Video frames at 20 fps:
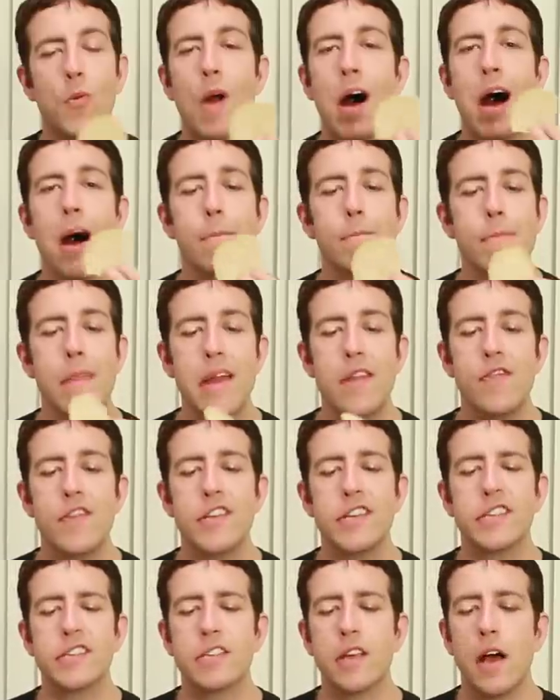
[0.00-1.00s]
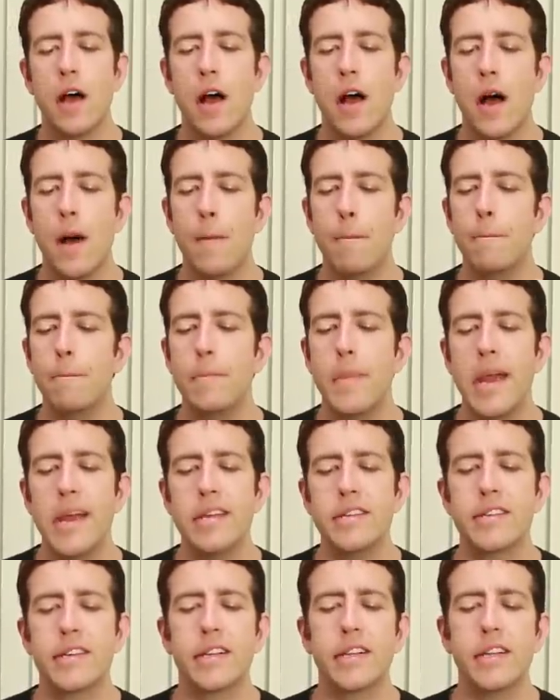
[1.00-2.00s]
Rob made this
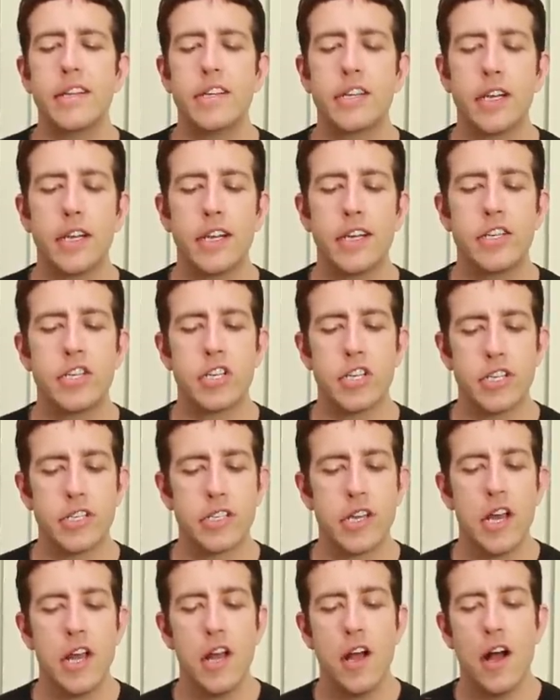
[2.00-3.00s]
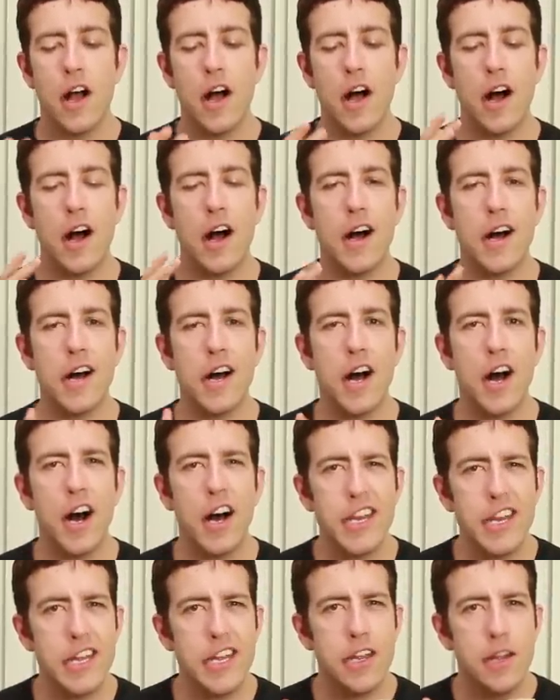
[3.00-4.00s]
amazingly delicious uh,
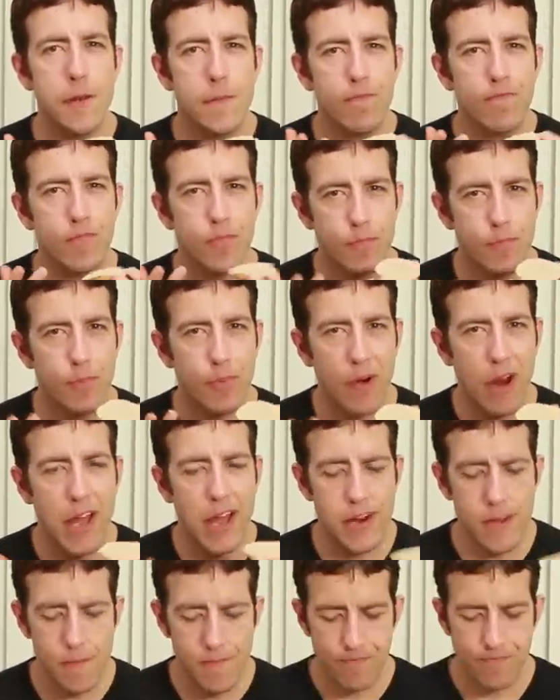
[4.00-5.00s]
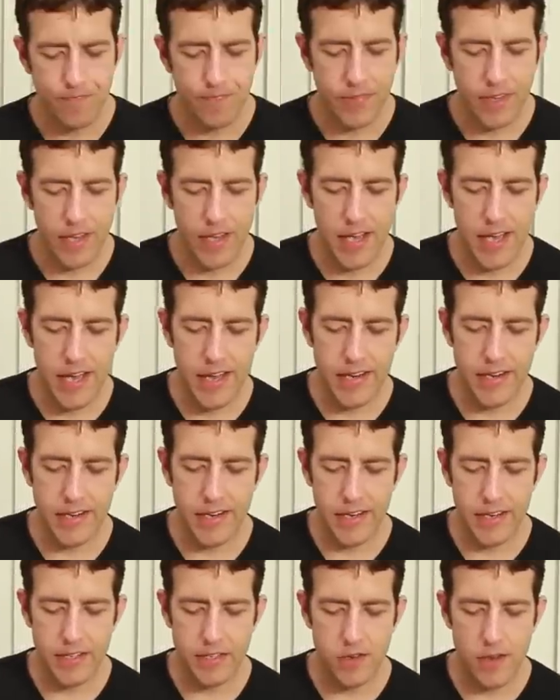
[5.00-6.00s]
honey bread, and
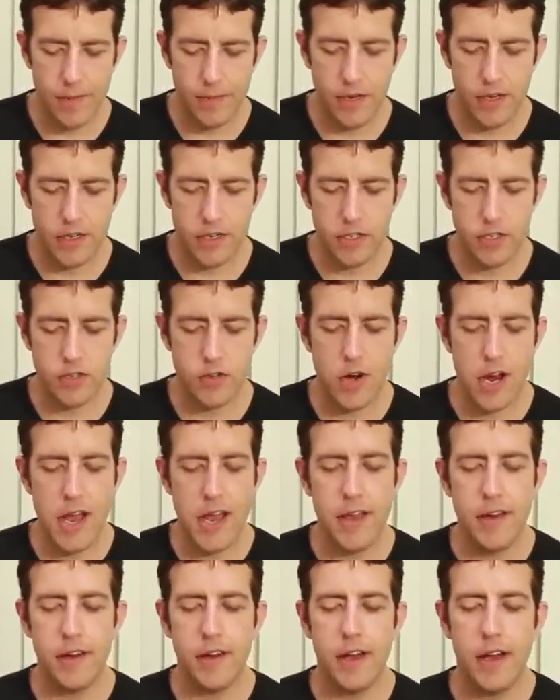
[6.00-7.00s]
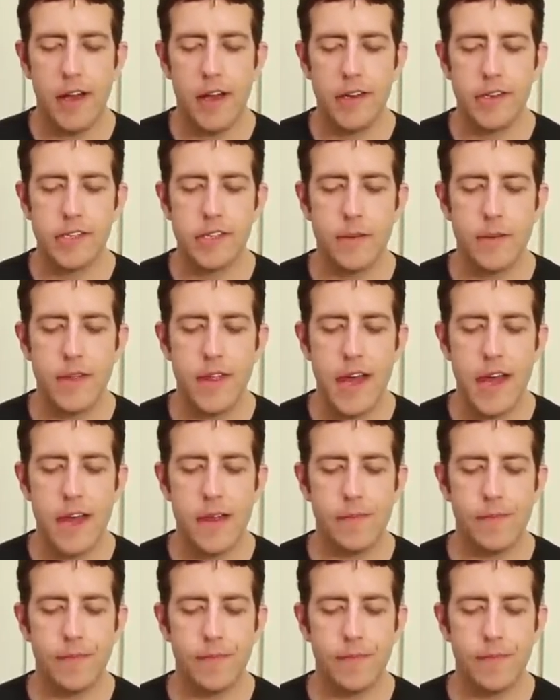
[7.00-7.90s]
uh, so I'm gonna just try it on some of that.